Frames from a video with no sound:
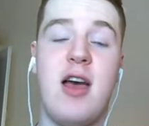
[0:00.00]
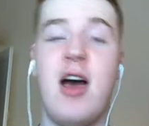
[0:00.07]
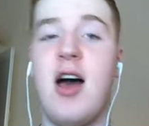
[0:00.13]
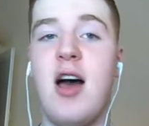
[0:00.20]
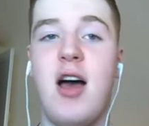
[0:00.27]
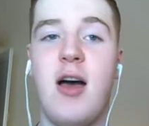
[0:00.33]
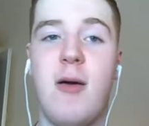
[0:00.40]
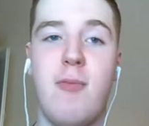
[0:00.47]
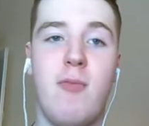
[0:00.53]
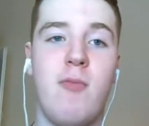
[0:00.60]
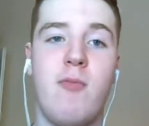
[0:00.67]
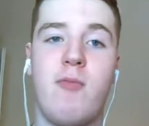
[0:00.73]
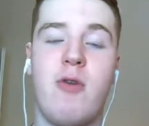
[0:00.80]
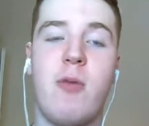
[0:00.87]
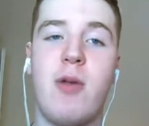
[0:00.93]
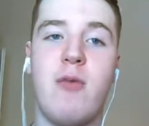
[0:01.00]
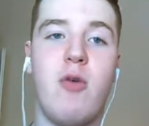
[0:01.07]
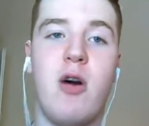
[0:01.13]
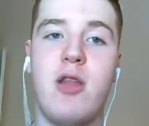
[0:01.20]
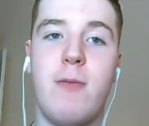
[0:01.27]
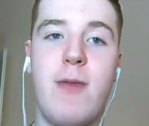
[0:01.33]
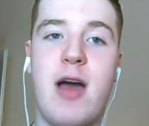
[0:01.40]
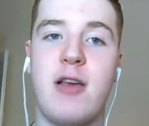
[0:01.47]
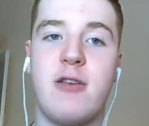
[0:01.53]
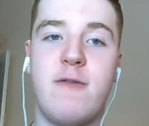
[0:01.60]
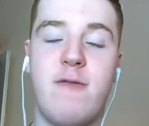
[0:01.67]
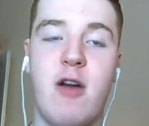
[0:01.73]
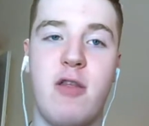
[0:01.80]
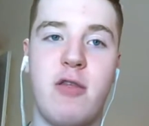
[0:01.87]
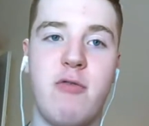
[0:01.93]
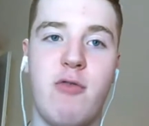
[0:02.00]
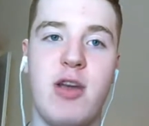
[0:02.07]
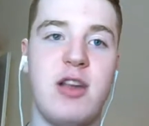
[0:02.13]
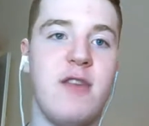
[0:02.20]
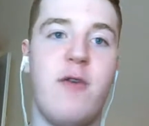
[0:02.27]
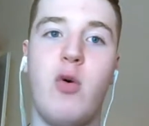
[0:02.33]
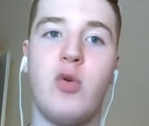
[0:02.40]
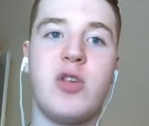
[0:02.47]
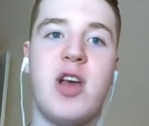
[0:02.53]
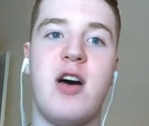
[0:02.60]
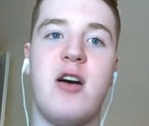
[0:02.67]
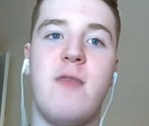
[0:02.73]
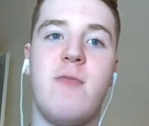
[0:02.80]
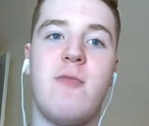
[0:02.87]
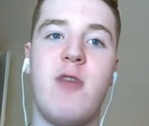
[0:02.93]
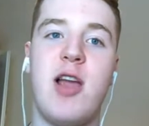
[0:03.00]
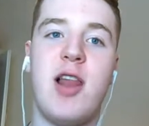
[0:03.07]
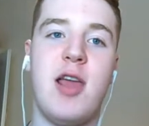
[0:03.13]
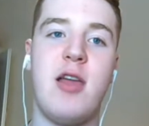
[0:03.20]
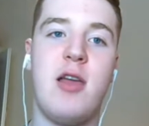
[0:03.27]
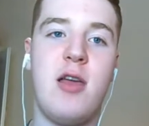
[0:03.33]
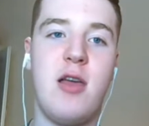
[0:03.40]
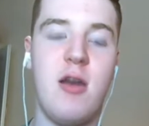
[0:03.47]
probably one of the best front threes of all time, really.